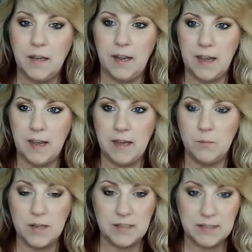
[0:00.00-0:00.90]

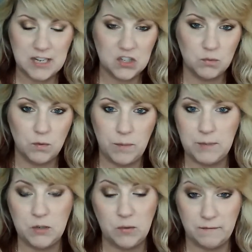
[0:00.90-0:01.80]
And presentations will
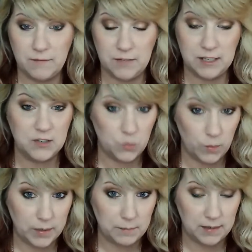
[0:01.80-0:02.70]
be between 15 and
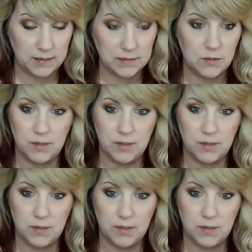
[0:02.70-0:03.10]
20 minutes.